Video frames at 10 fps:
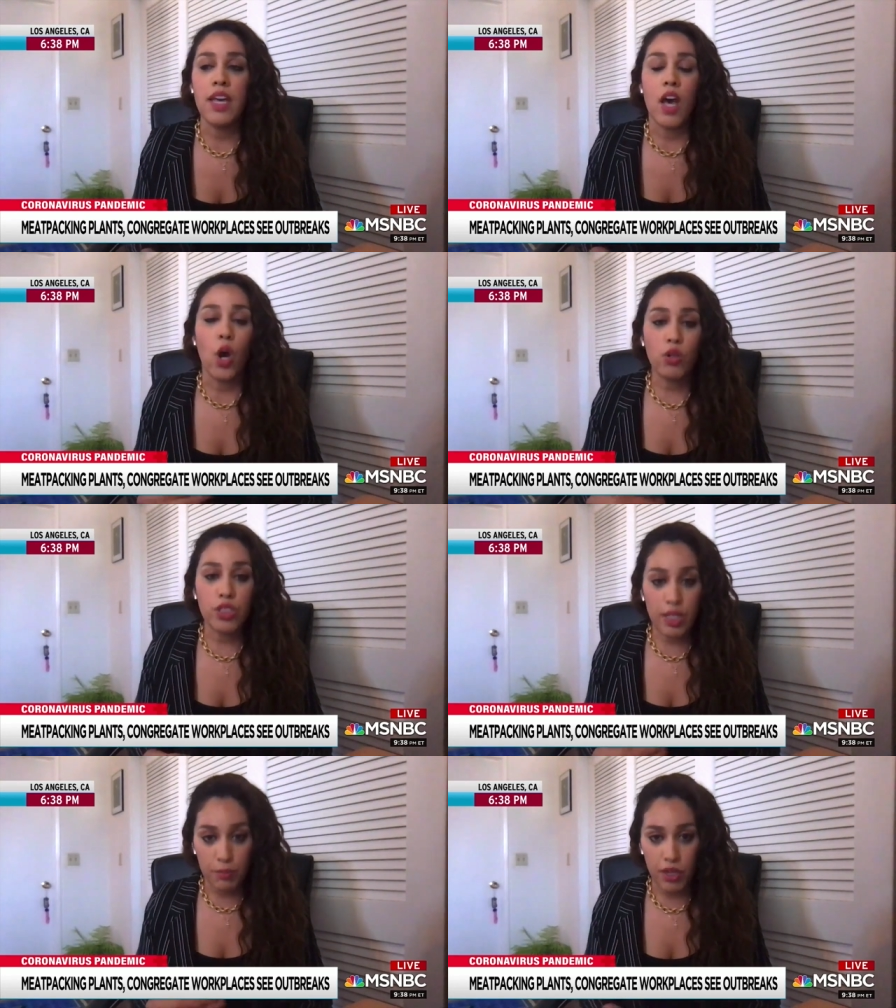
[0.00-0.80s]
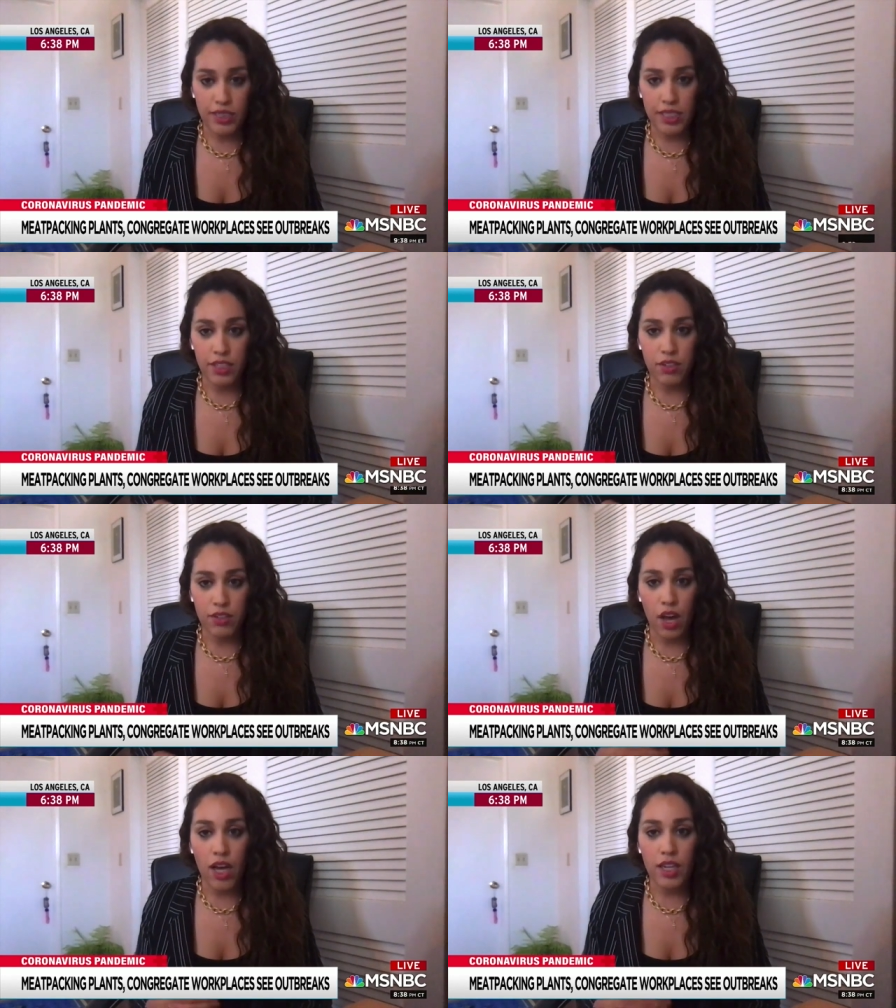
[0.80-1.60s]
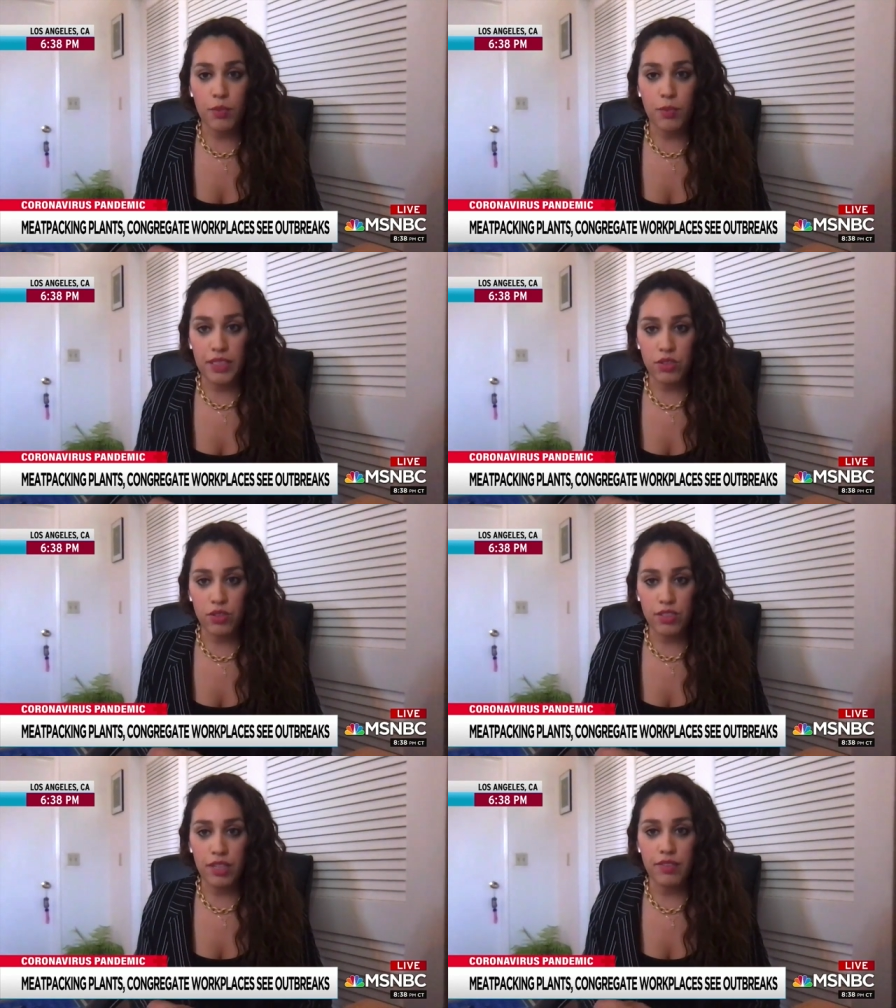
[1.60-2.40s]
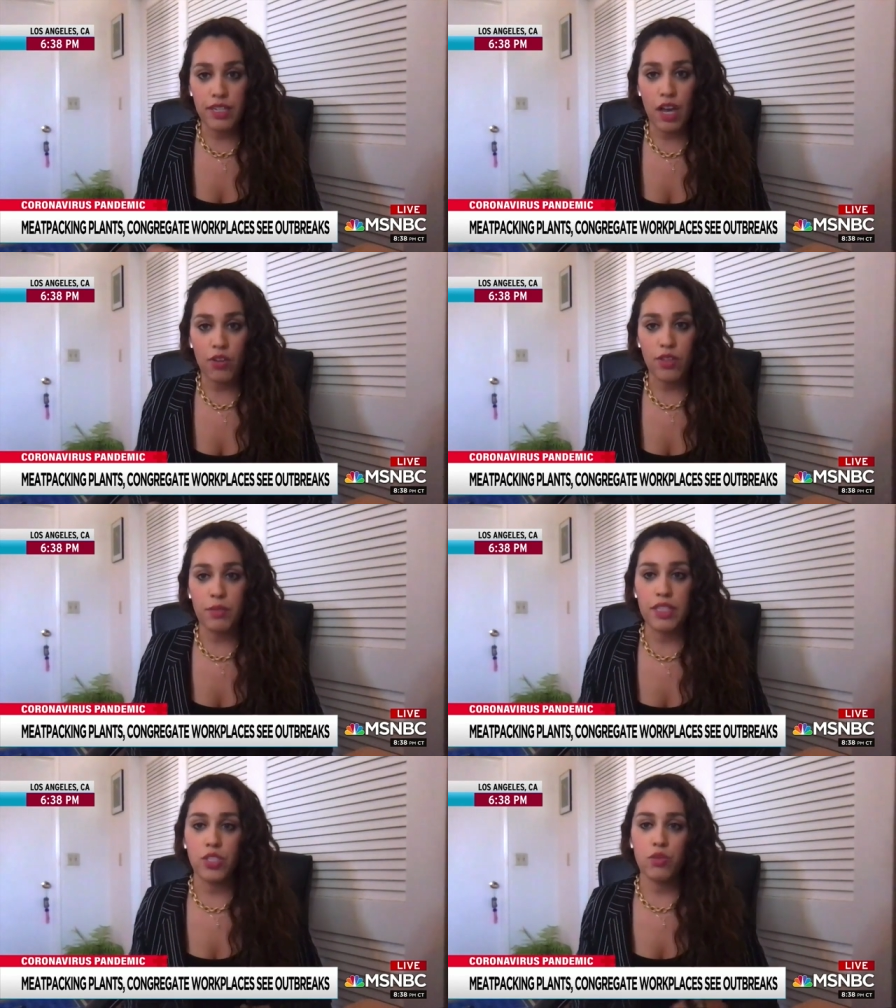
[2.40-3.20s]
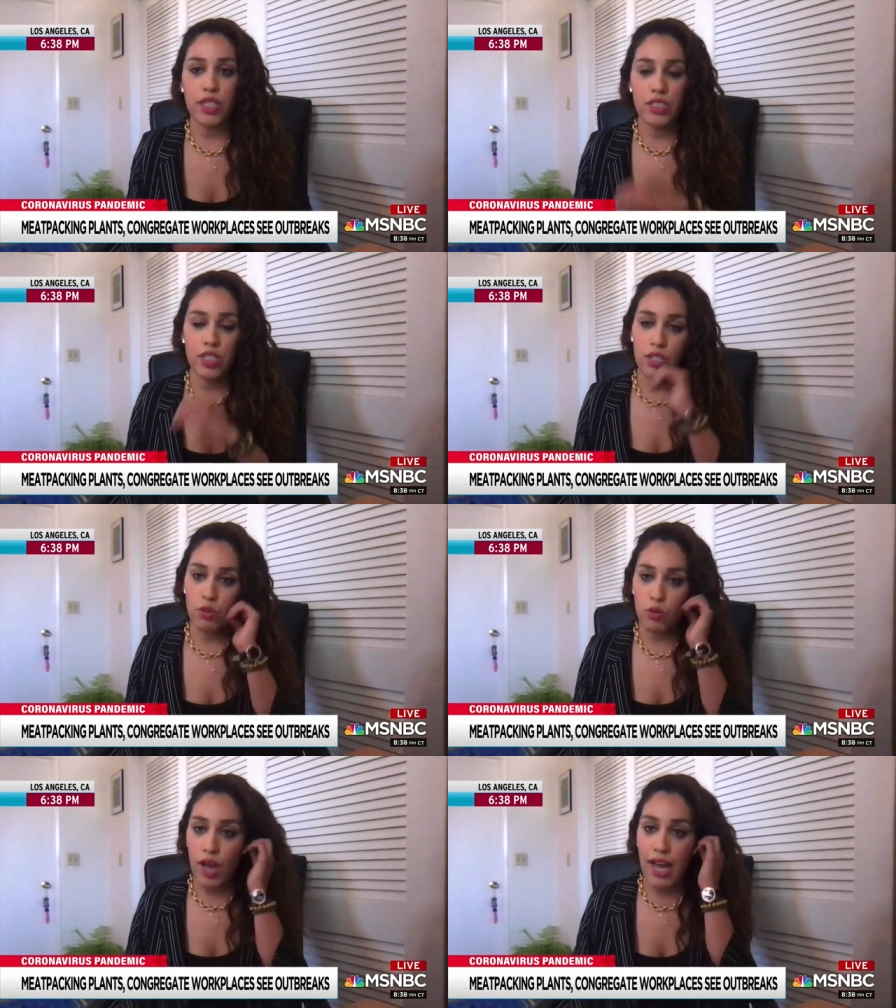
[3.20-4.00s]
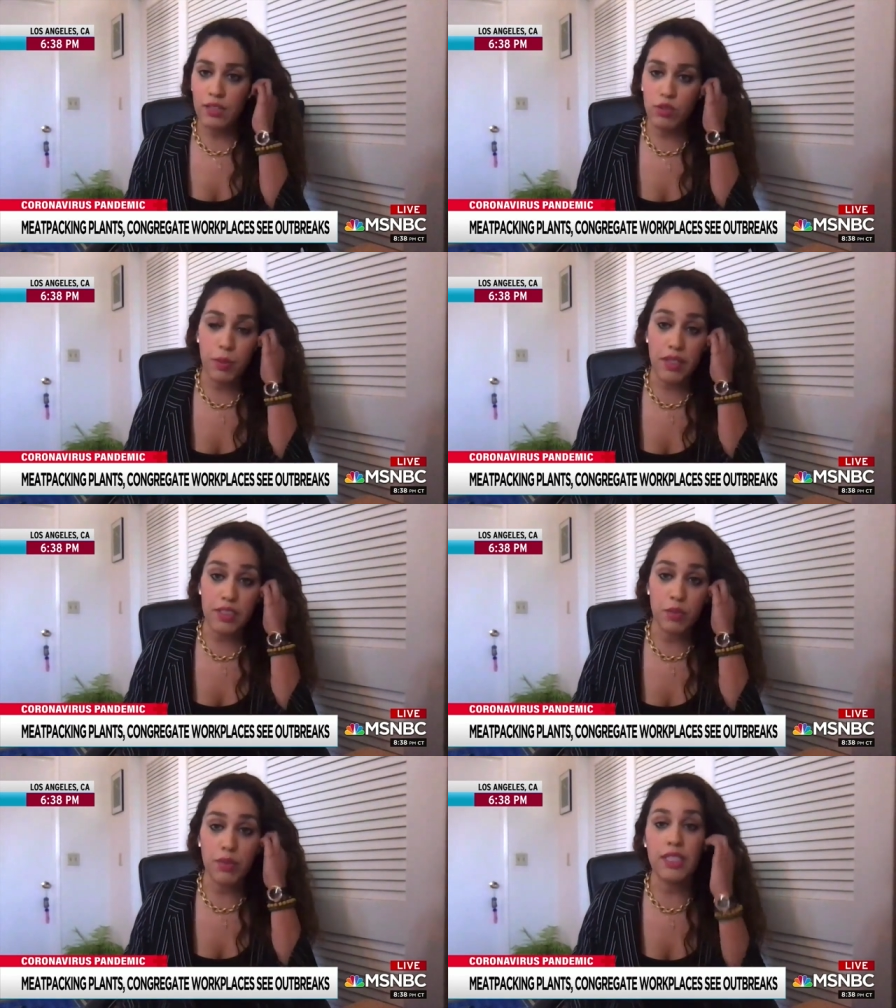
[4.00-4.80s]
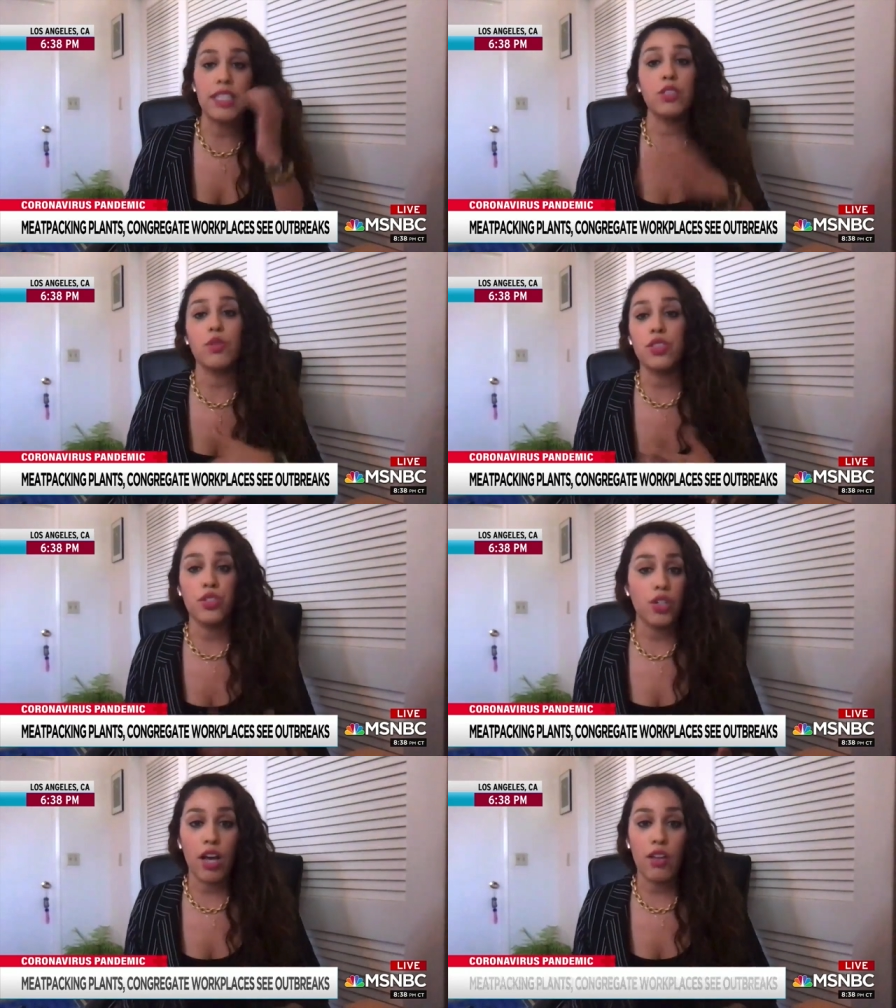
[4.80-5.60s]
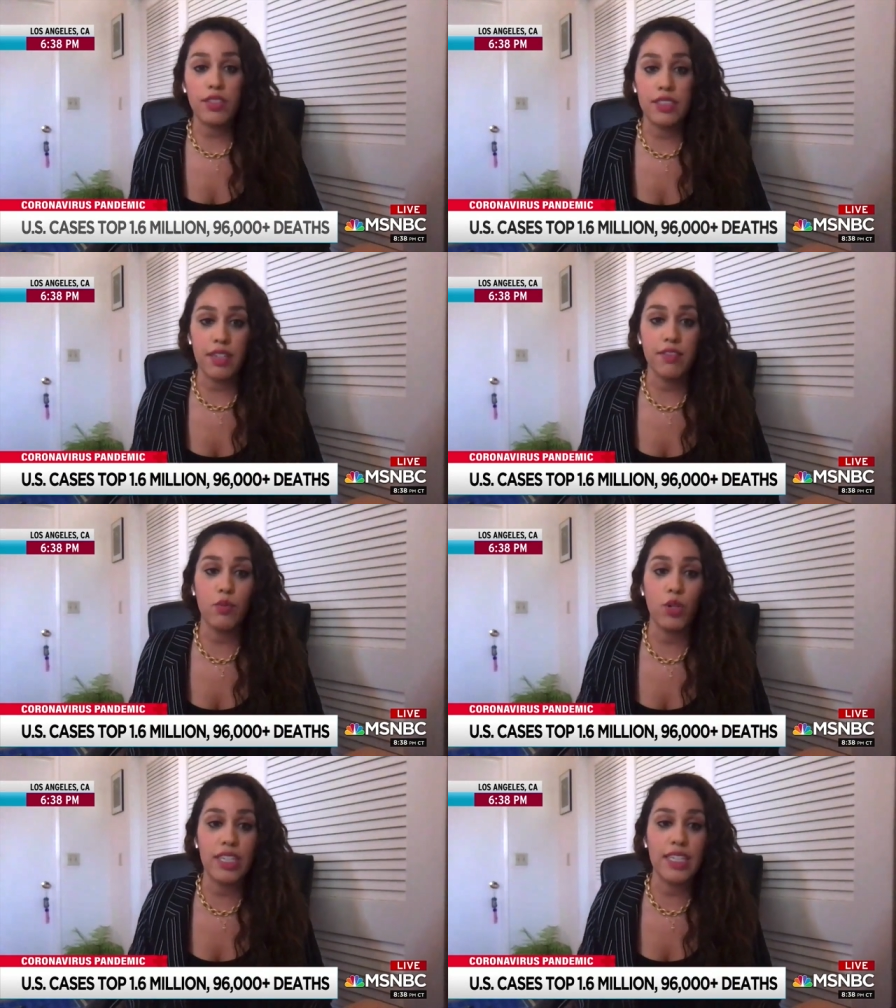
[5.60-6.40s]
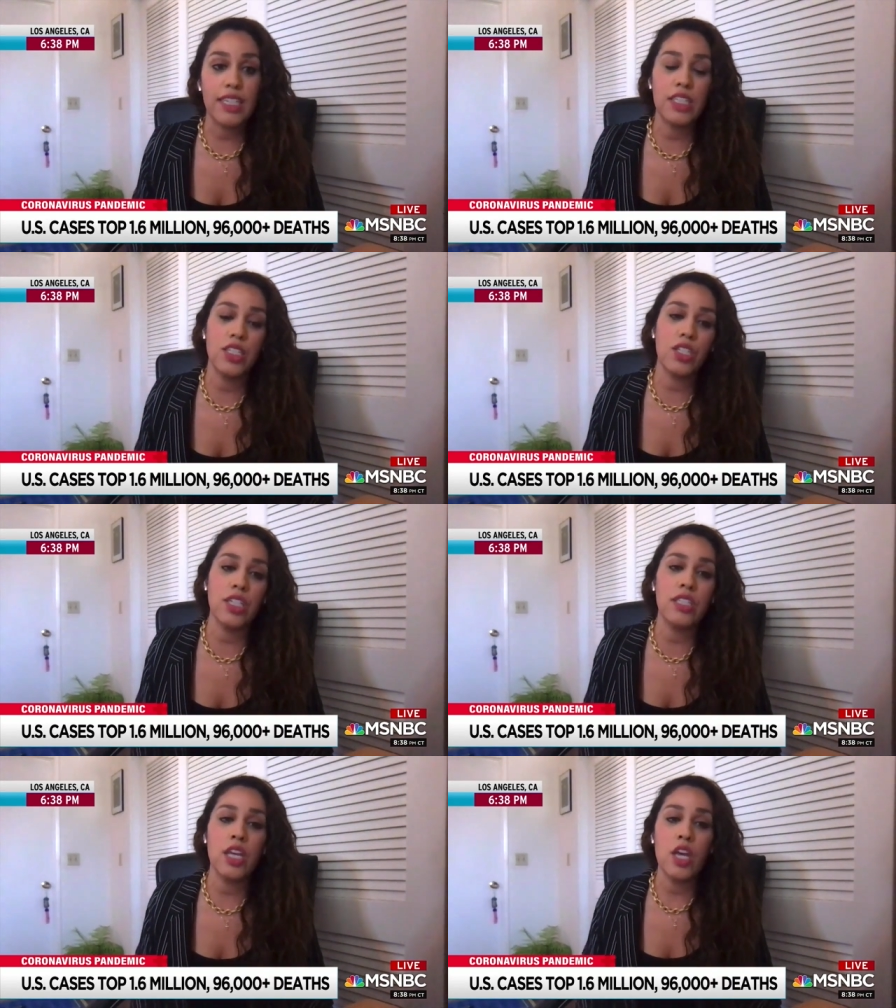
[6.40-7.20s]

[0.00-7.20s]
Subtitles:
OSHA in particular, the Occupational Safety and Health Administration, who has responsibility to ensure health and safety working conditions